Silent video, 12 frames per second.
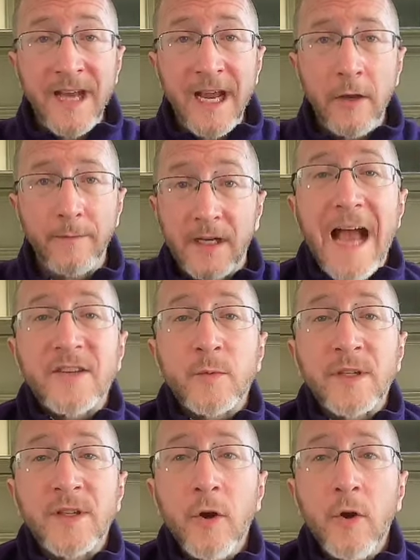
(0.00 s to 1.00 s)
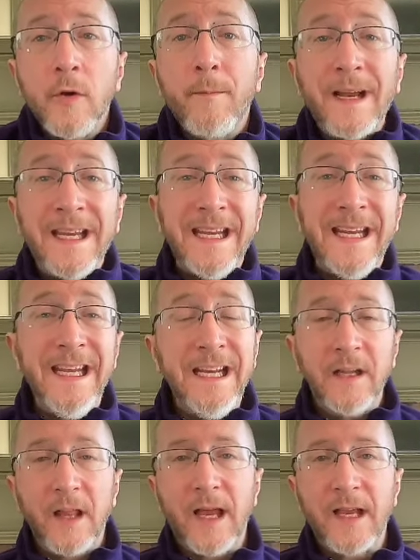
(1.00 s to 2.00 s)
down. As a result, by
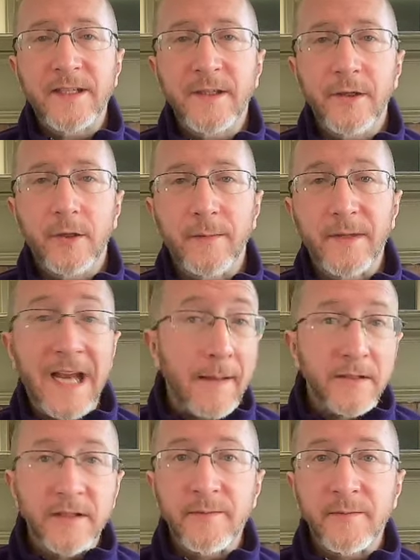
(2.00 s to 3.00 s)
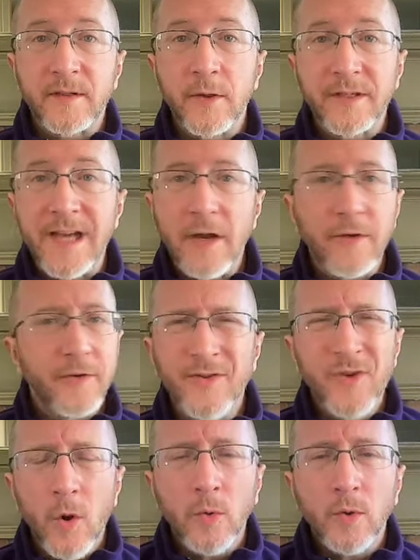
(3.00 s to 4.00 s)
eating less, your metabolism slows down, you
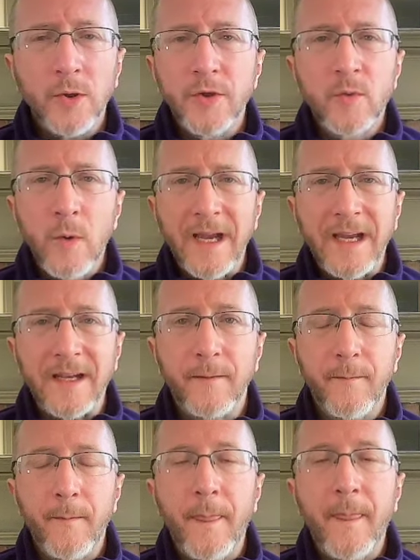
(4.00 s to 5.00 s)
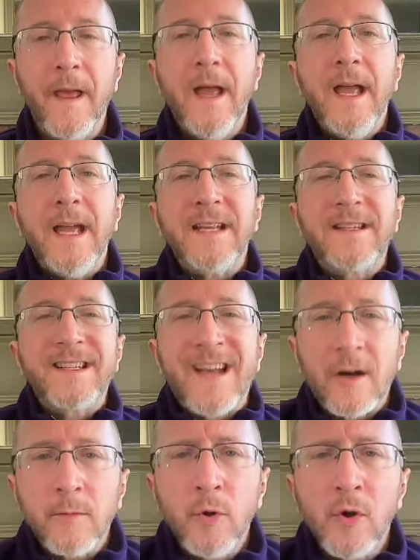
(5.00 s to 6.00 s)
don't lose weight. It's a
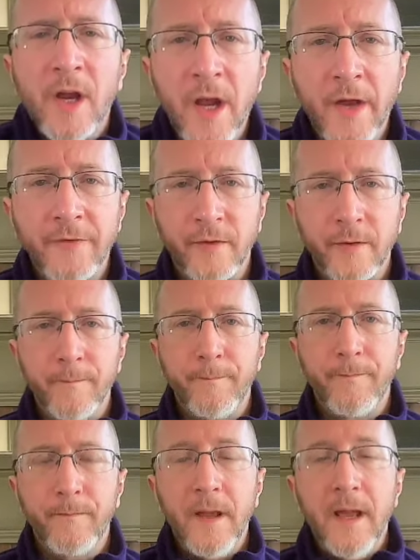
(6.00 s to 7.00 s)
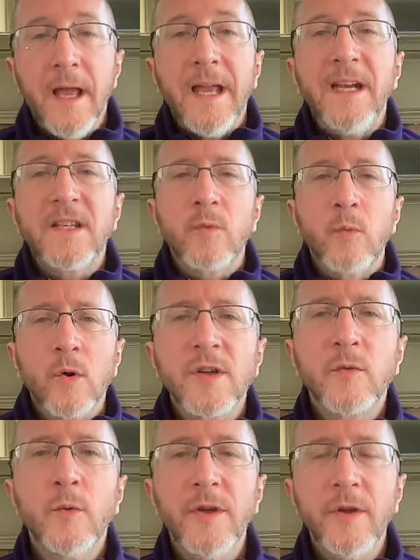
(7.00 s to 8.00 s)
terrible conundrum. And it's
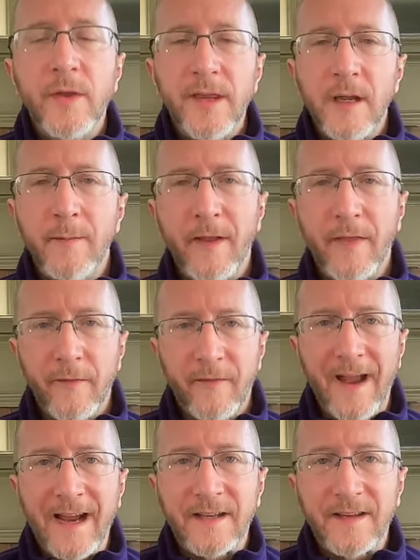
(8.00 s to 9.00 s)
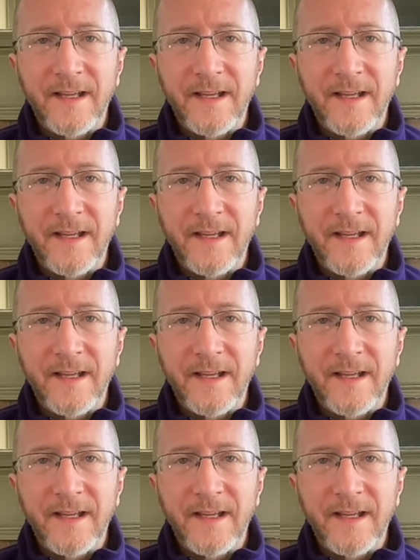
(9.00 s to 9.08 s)
worse when you think about the fact